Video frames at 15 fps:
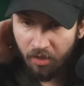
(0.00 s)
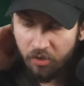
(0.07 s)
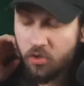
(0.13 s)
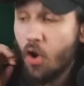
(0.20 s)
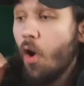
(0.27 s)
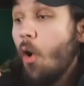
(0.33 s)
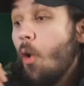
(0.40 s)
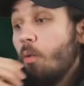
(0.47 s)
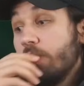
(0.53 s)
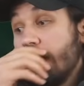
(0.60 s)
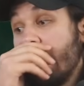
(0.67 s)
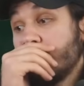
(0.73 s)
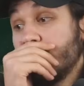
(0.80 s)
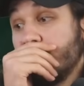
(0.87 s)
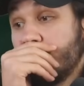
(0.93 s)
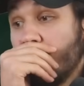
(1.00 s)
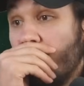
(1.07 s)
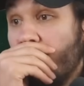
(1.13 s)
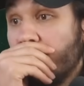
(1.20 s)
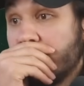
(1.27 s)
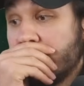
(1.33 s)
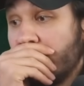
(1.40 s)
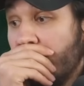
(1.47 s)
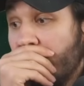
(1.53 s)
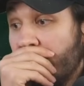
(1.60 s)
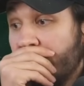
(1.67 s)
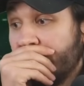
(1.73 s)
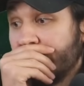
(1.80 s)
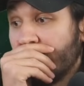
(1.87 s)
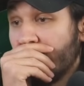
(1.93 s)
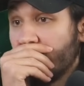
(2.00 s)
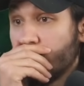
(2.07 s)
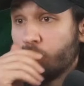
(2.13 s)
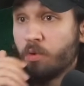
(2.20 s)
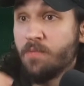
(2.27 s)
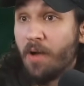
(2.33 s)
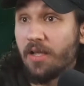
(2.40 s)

Yo, we actually choked. Three